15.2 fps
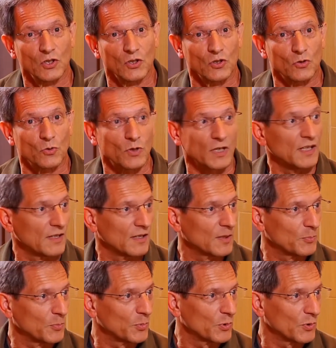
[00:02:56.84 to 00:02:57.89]
to clean
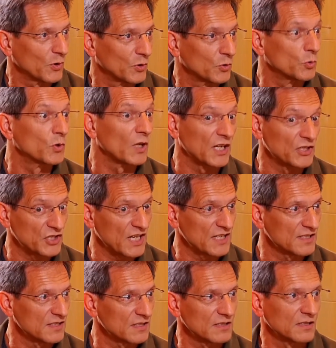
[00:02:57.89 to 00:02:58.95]
up or to
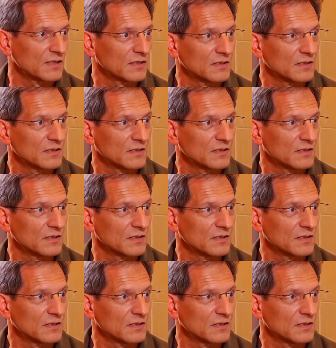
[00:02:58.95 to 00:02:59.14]
digest